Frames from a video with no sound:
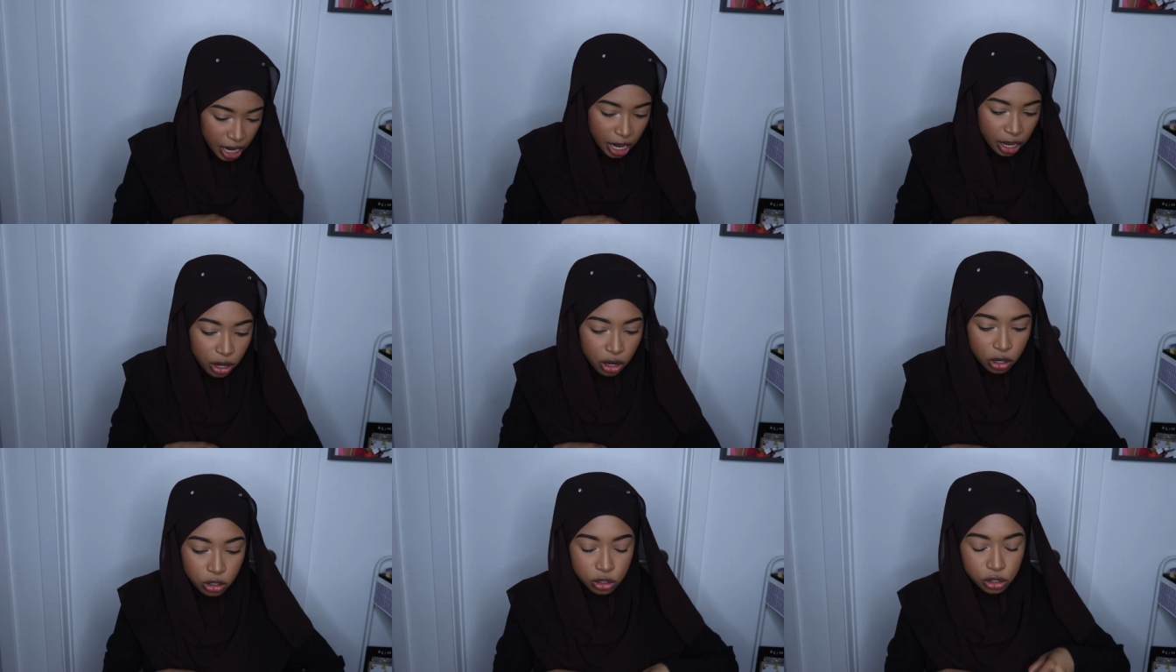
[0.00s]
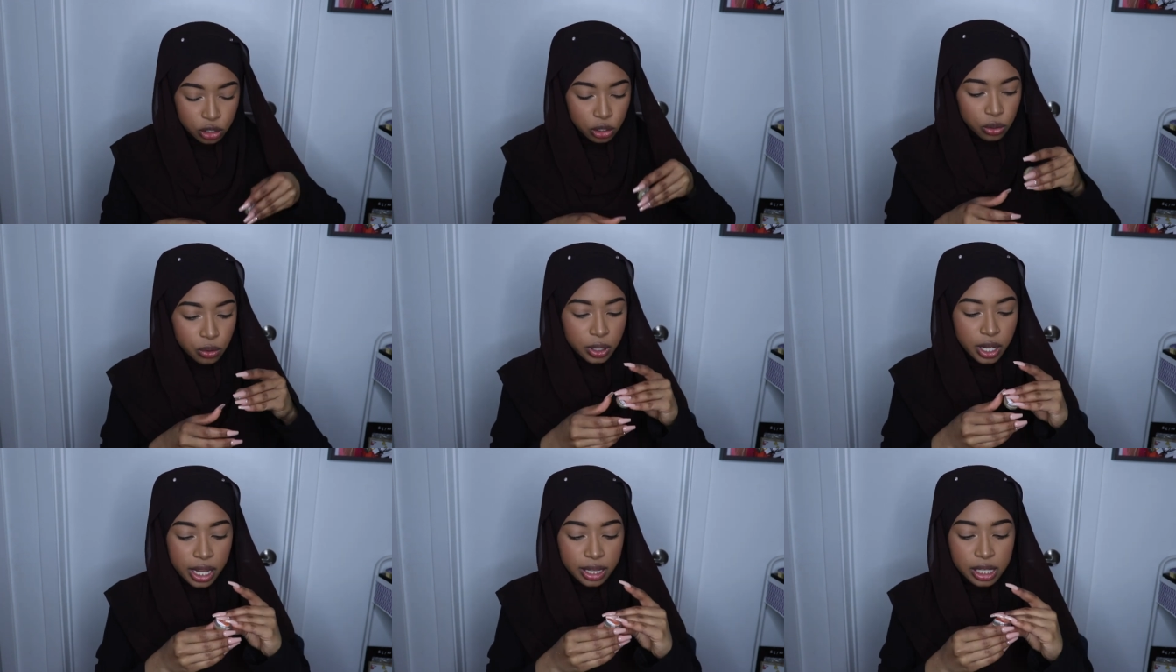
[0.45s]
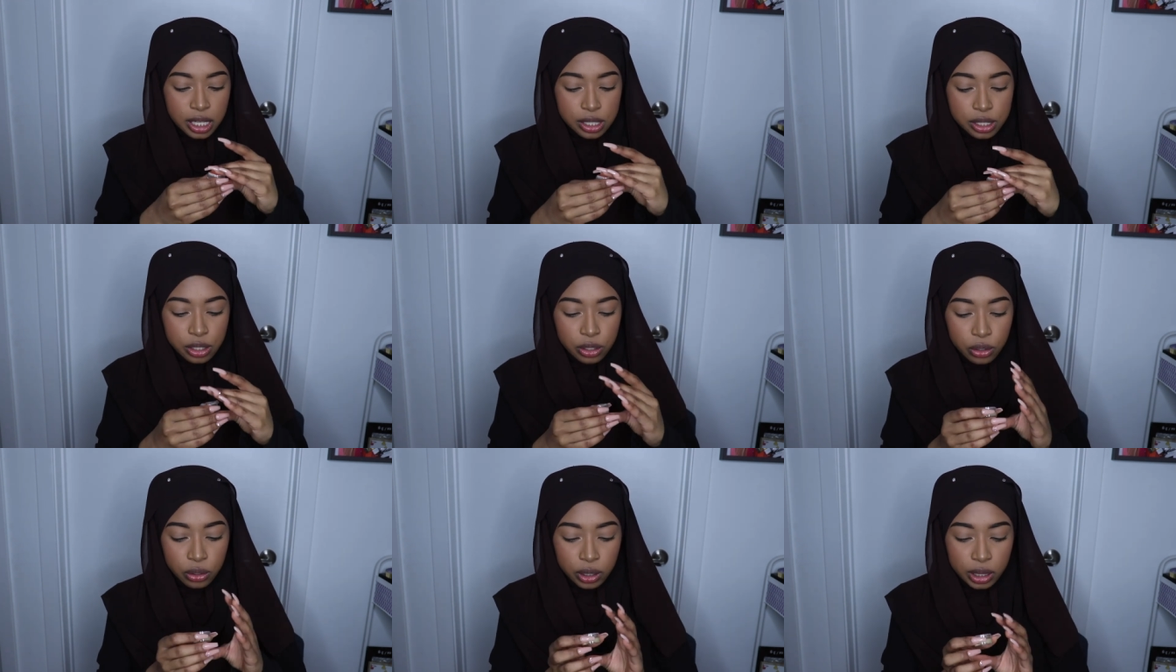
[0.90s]
and I also got
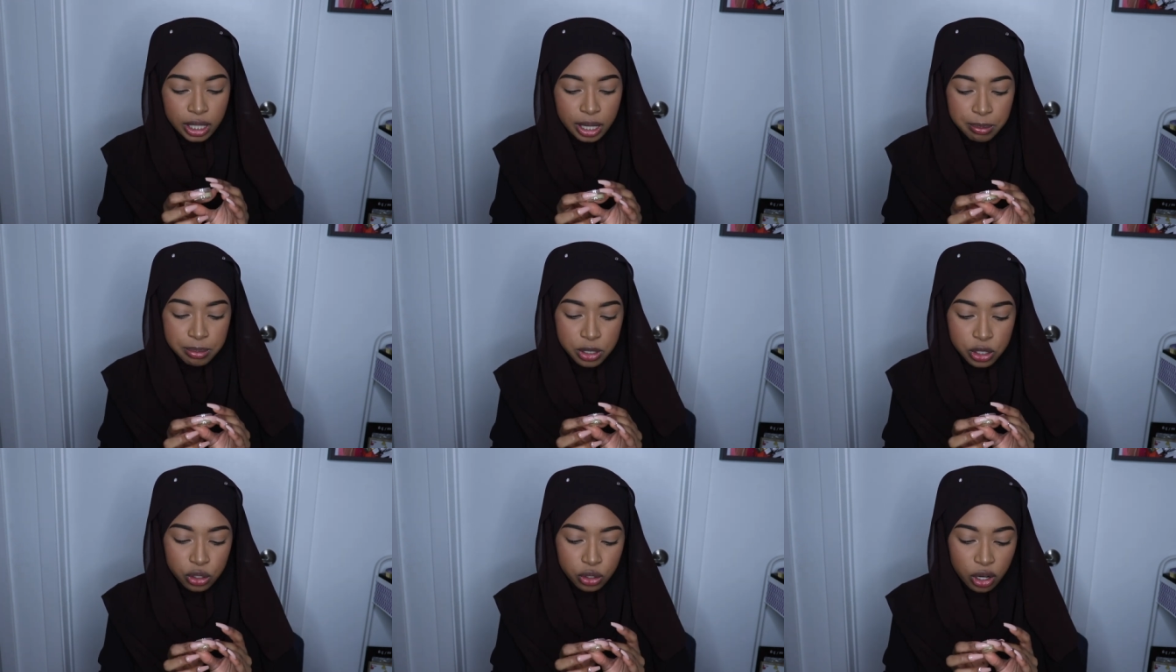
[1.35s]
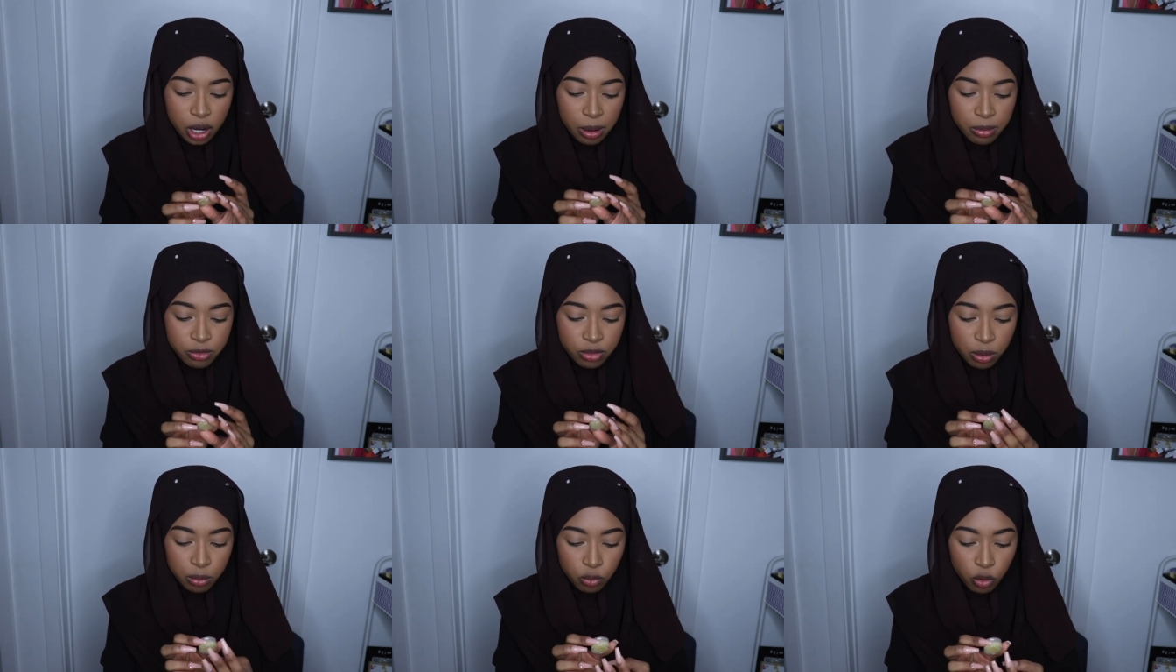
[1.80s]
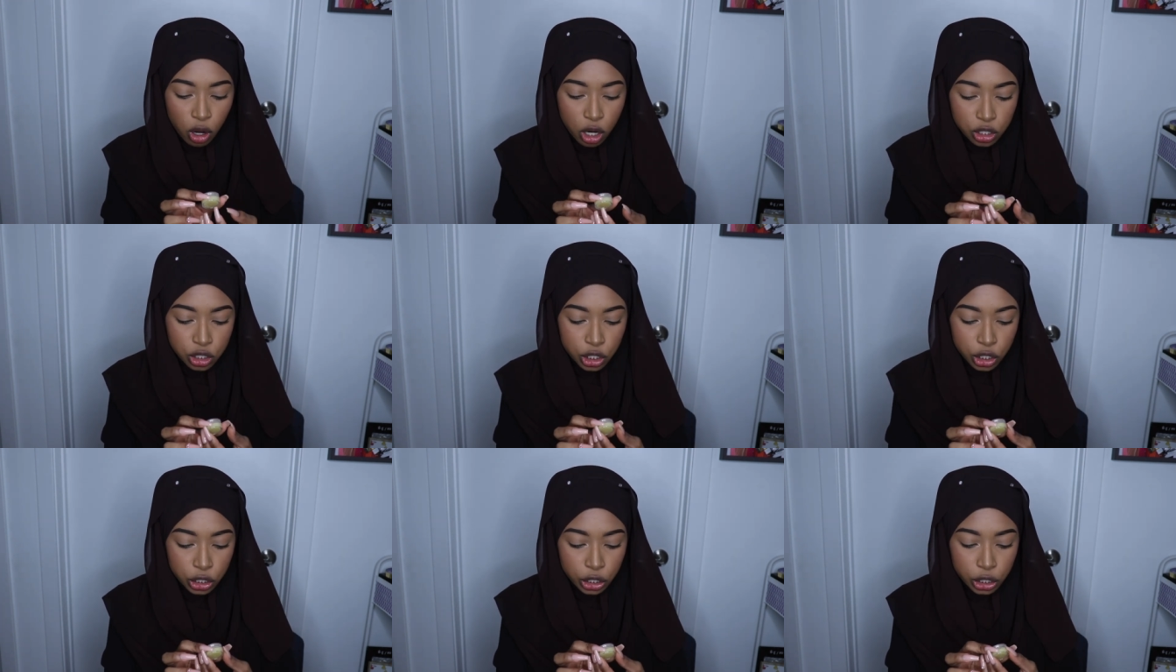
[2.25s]
this little lip scrub from
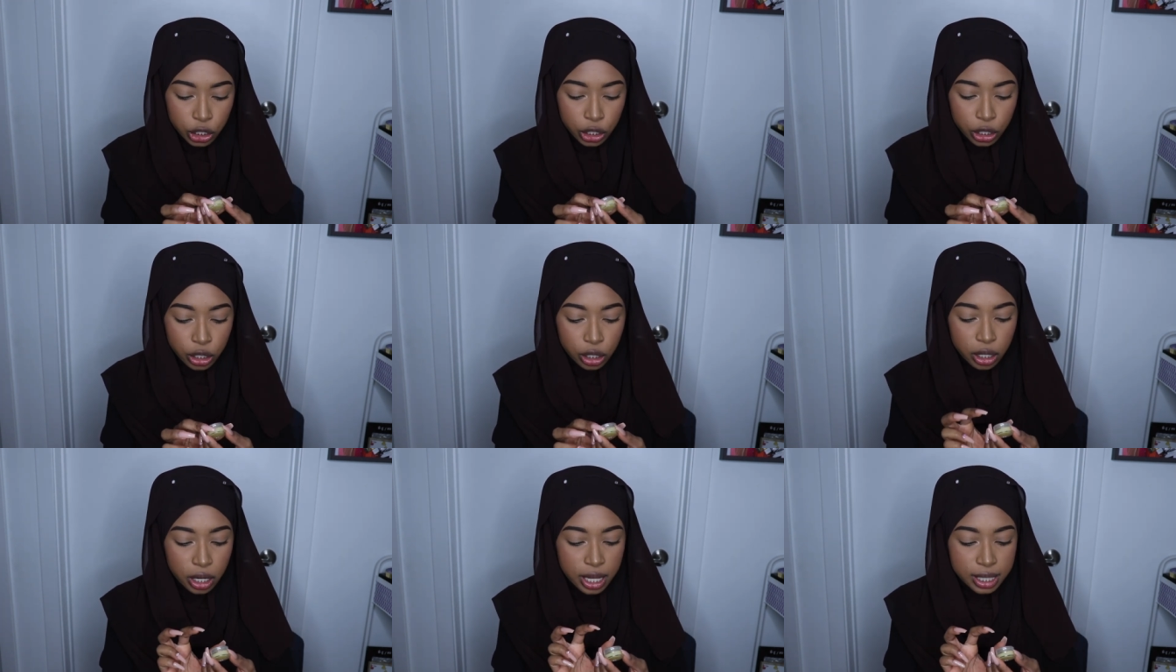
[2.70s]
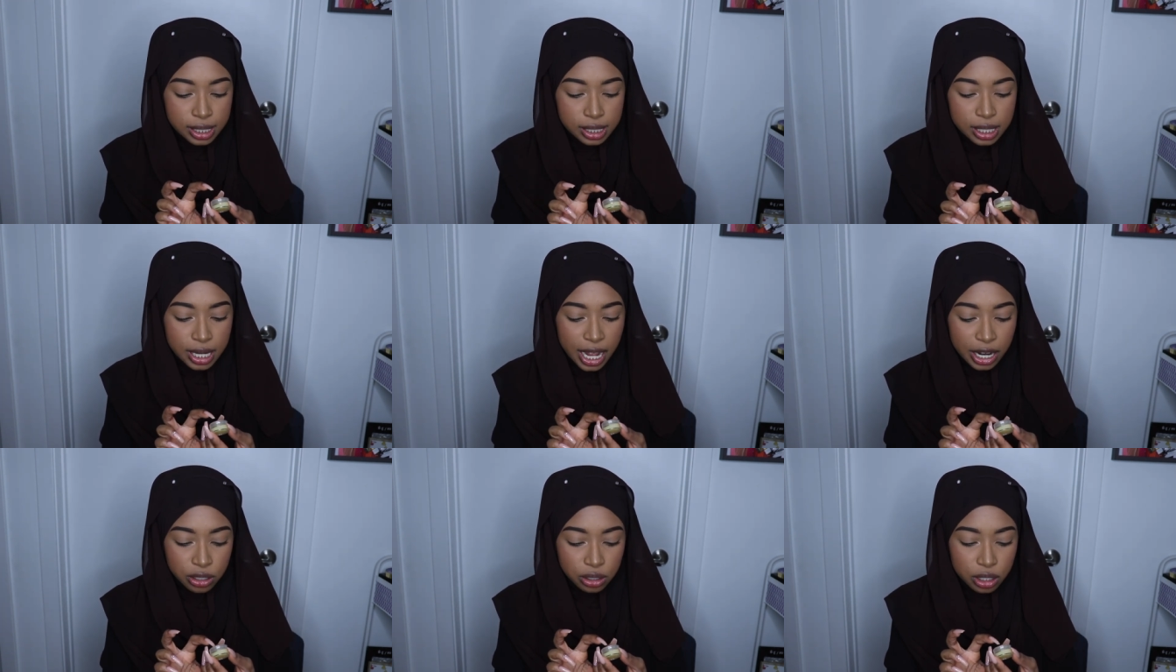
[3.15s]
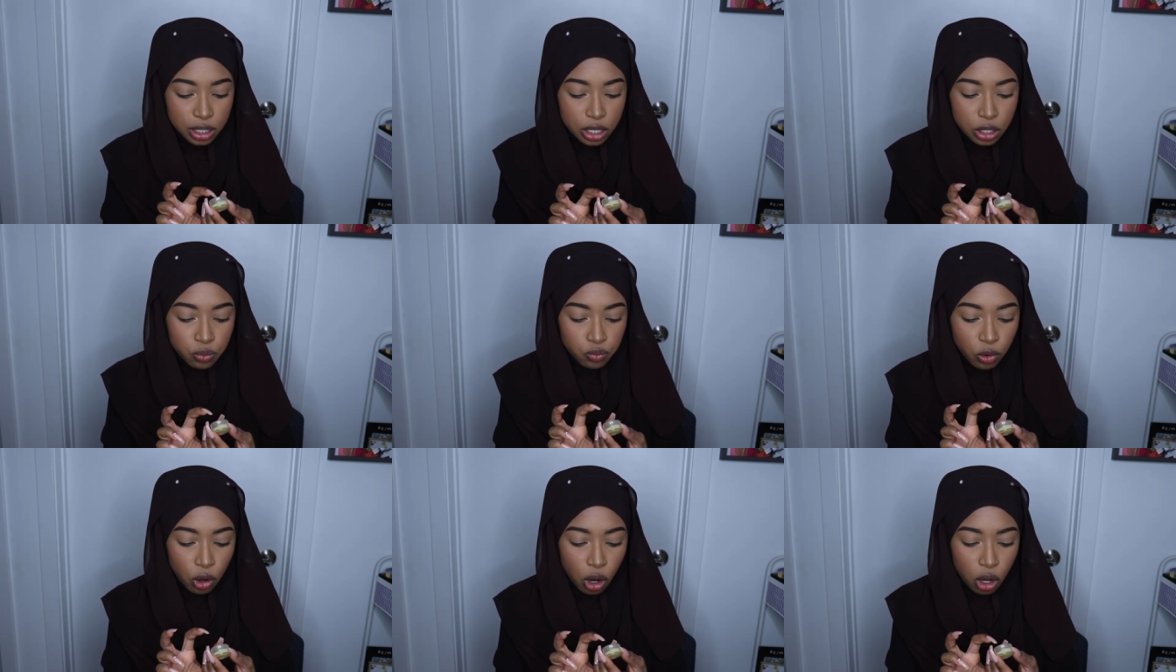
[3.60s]
Raw Sugar. It's
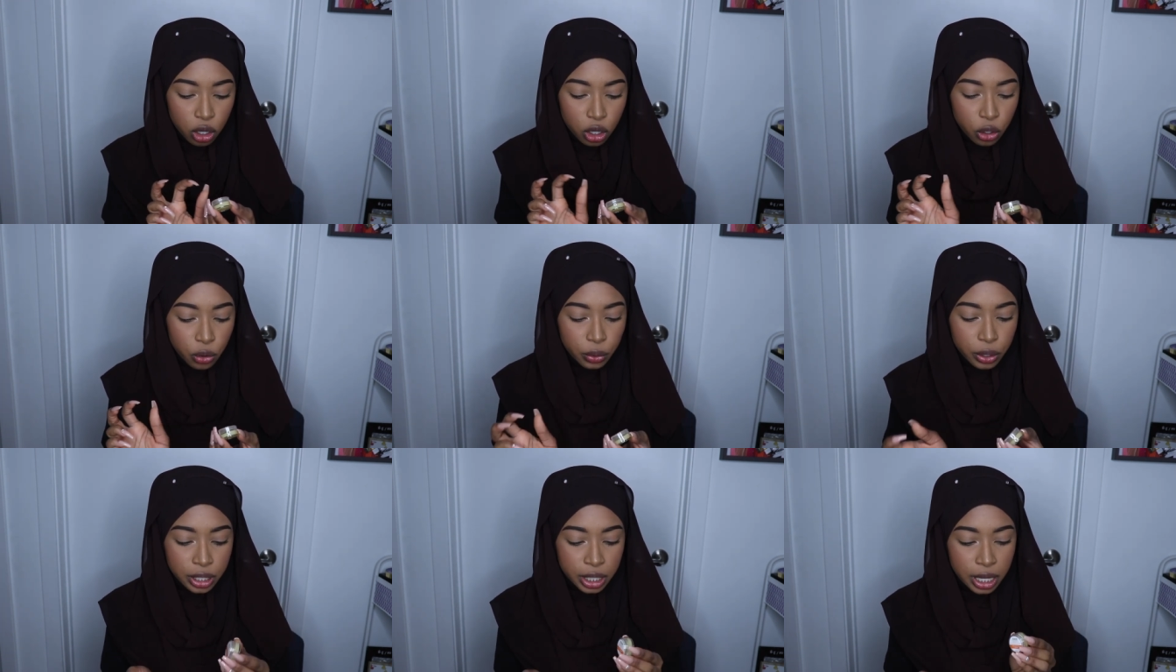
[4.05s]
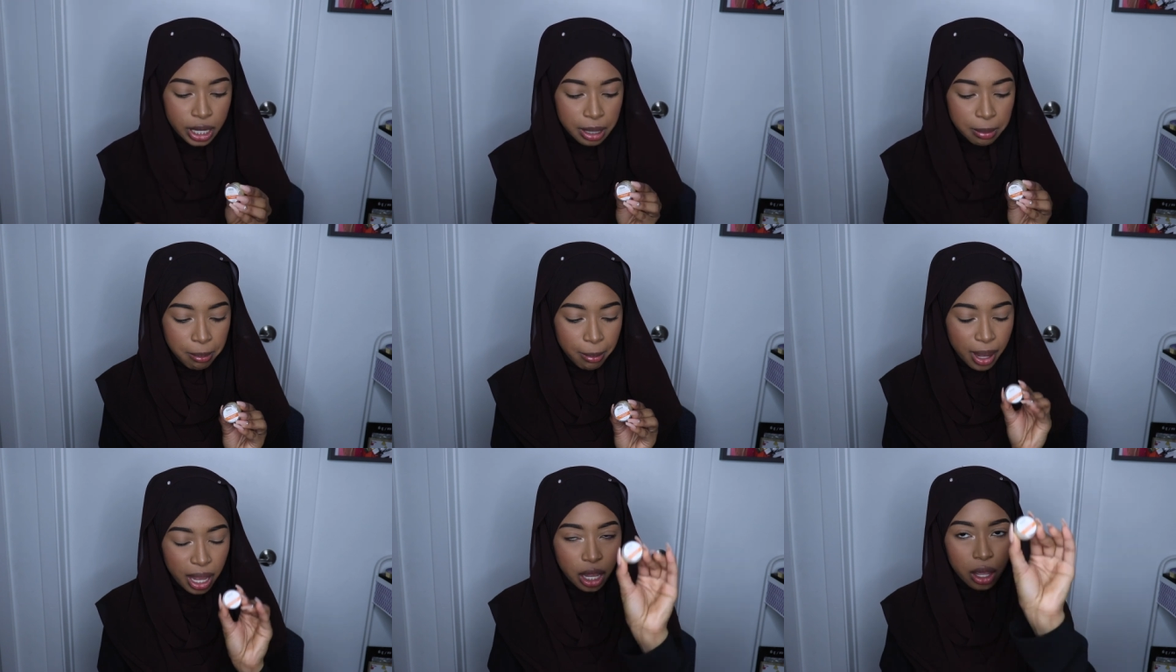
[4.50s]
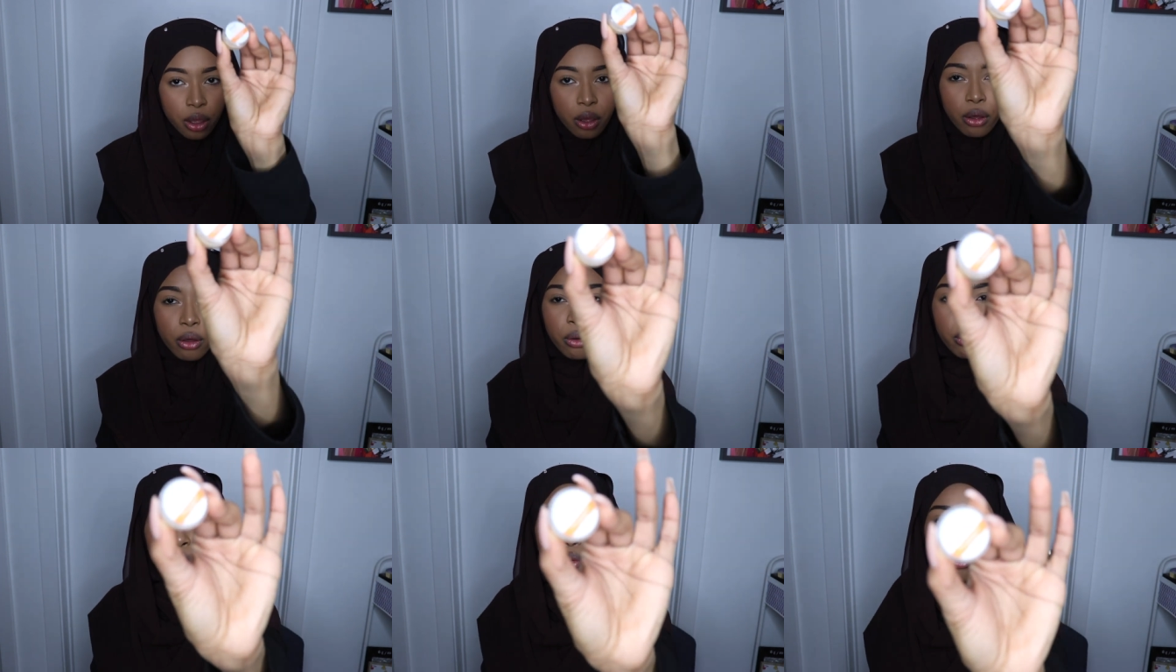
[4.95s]
raw coconut and
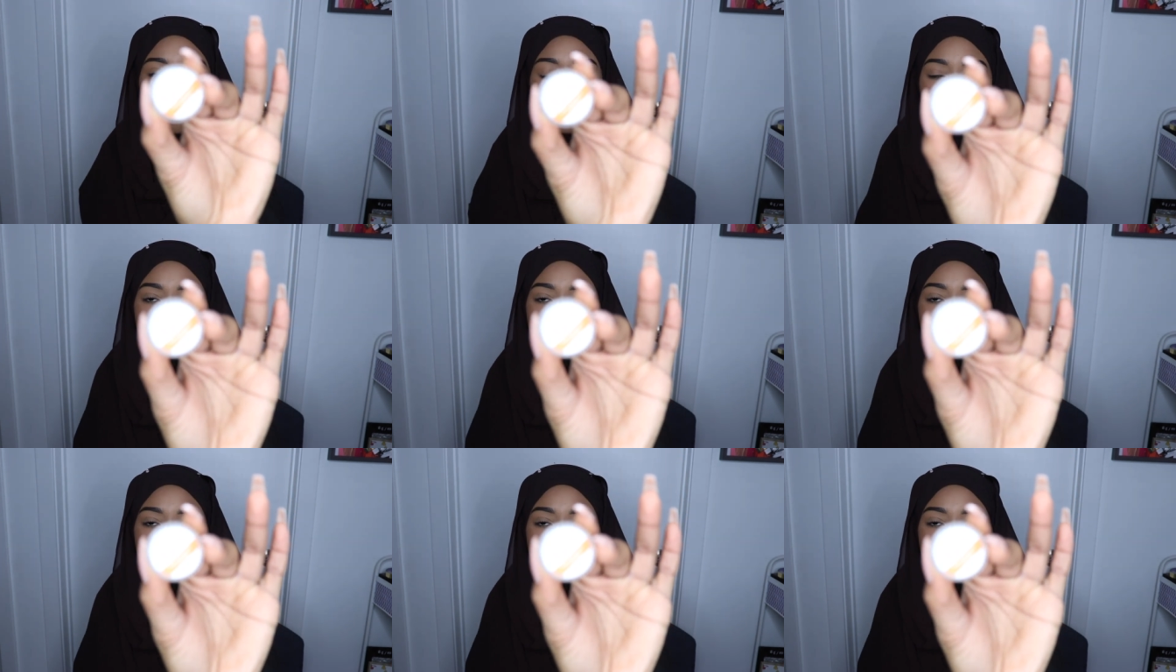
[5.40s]
mango.